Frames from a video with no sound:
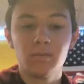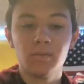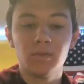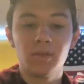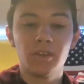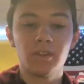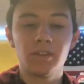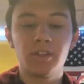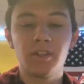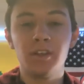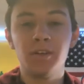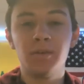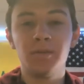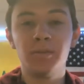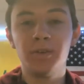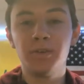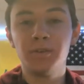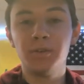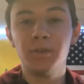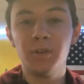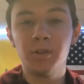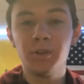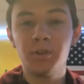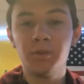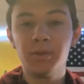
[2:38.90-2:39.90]
So
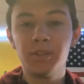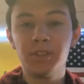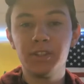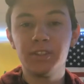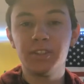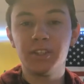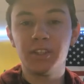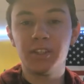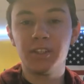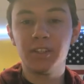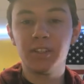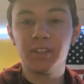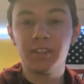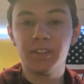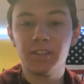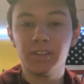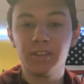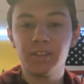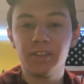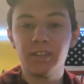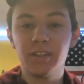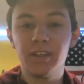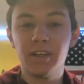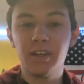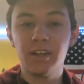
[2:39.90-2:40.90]
before we start
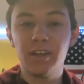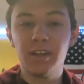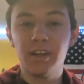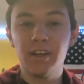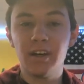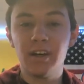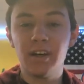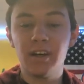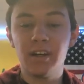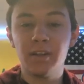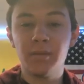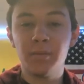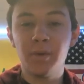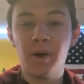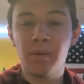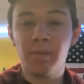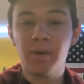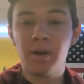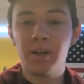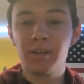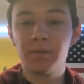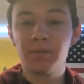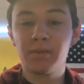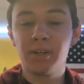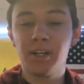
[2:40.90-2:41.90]
the
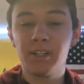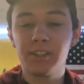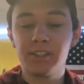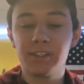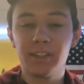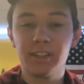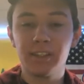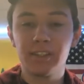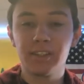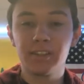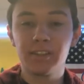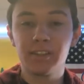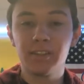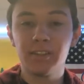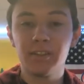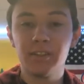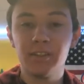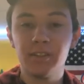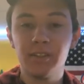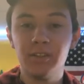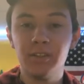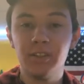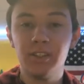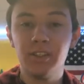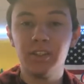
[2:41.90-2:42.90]
pipetting process,
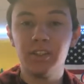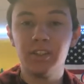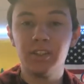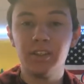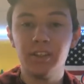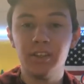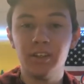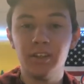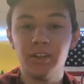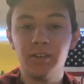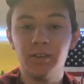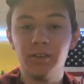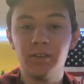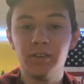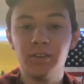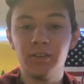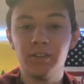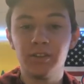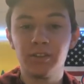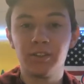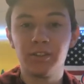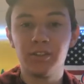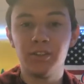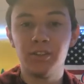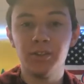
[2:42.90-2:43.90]
you need to know
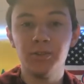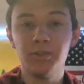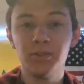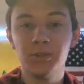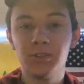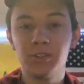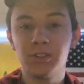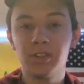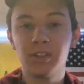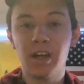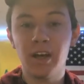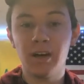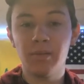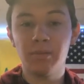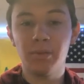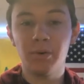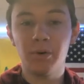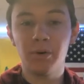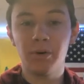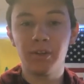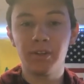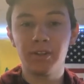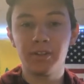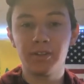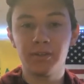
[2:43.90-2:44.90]
there's 2 stop
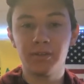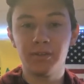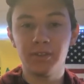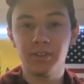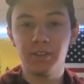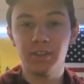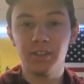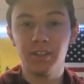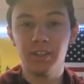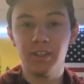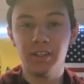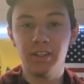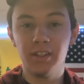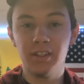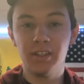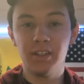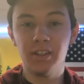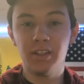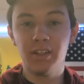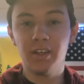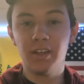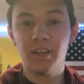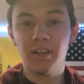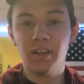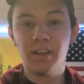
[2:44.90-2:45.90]
points for
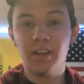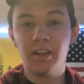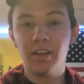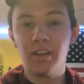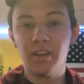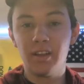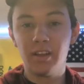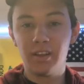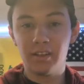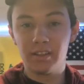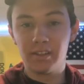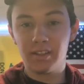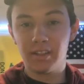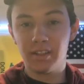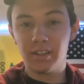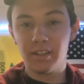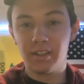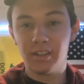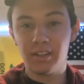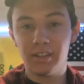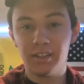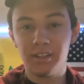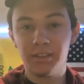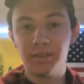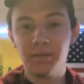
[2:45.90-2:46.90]
this thing
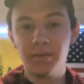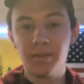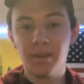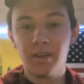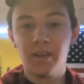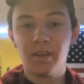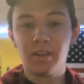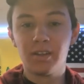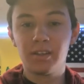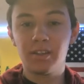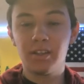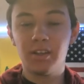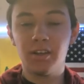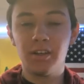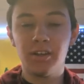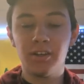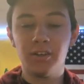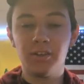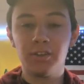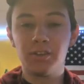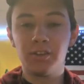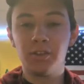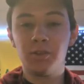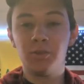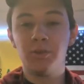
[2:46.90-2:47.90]
here.
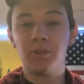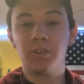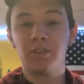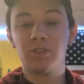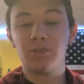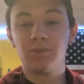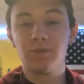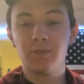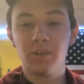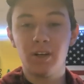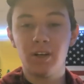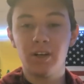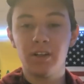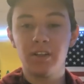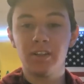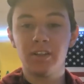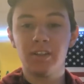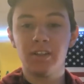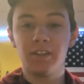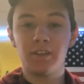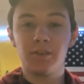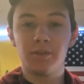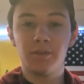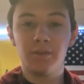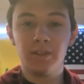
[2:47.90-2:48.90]
So to withdraw the
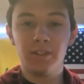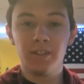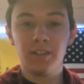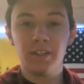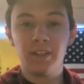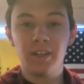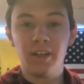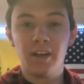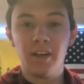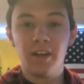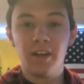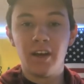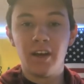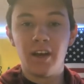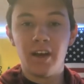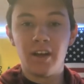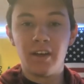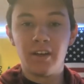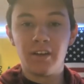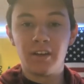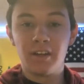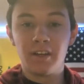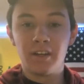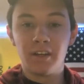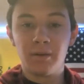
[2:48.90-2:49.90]
liquid,
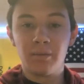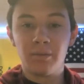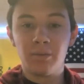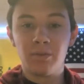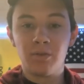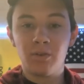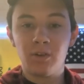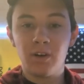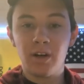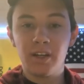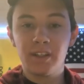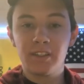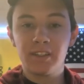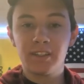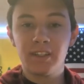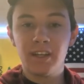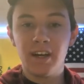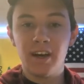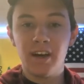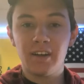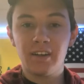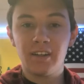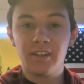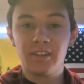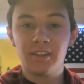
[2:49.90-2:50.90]
you're going to press
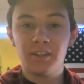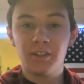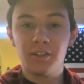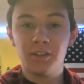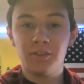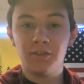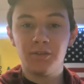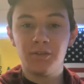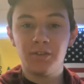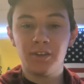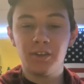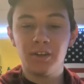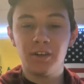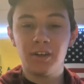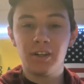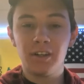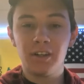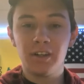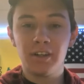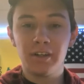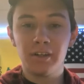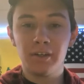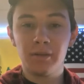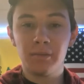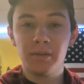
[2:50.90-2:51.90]
down until you feel a
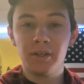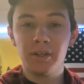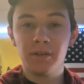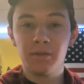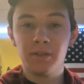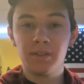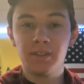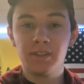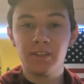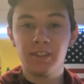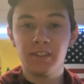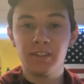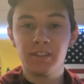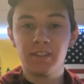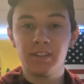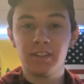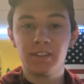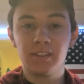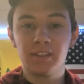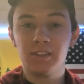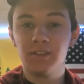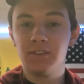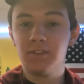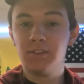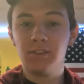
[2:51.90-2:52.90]
little bit of
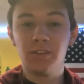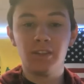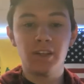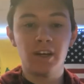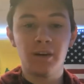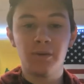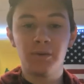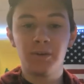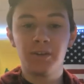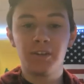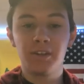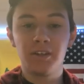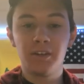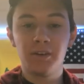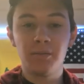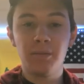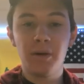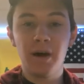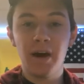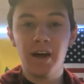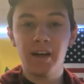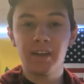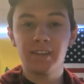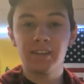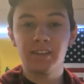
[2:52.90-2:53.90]
resistance. You do not want to go
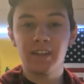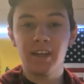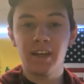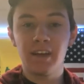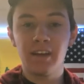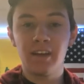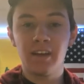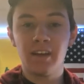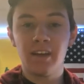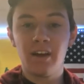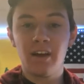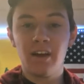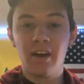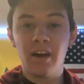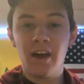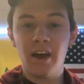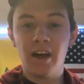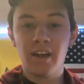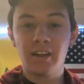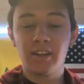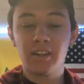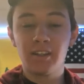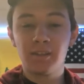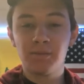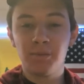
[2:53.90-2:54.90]
past that.
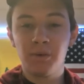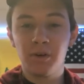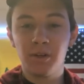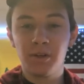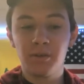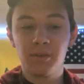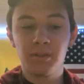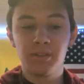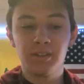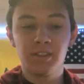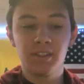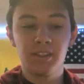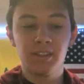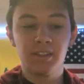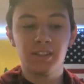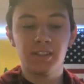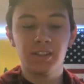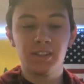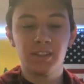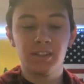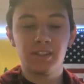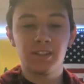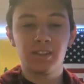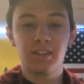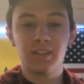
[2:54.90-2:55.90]
At this point of
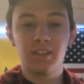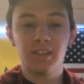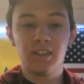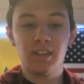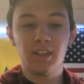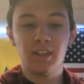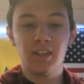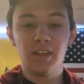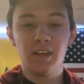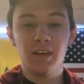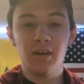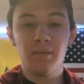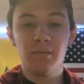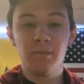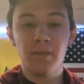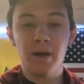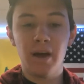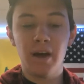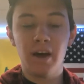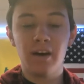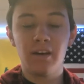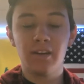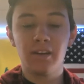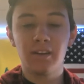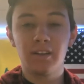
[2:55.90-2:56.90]
resistance, the
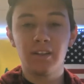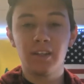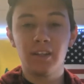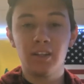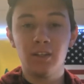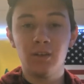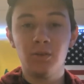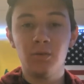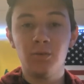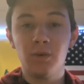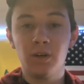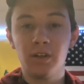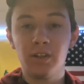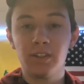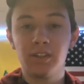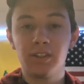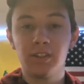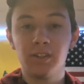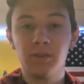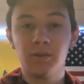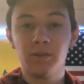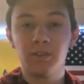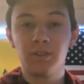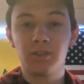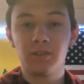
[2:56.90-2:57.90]
amount that you want
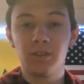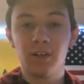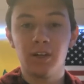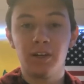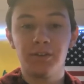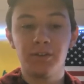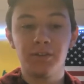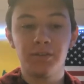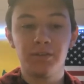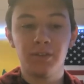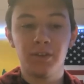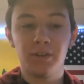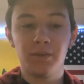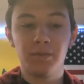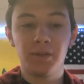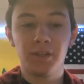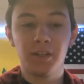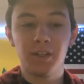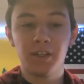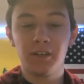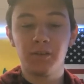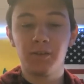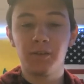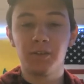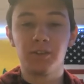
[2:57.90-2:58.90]
to withdraw from the
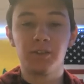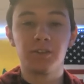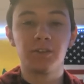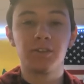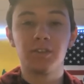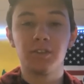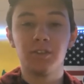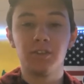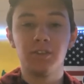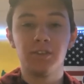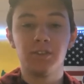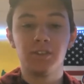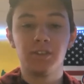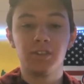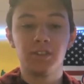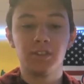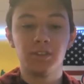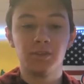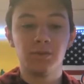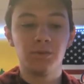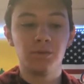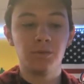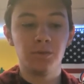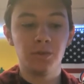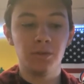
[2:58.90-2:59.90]
liquid or
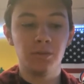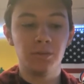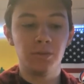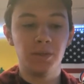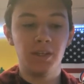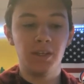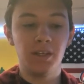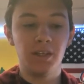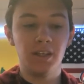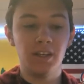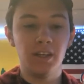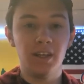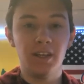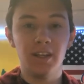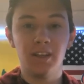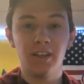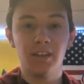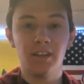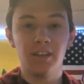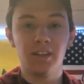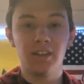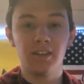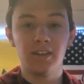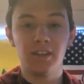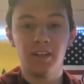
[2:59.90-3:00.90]
solution will be
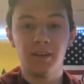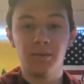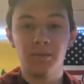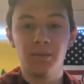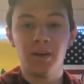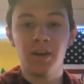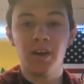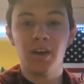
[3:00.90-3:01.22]
in the tip.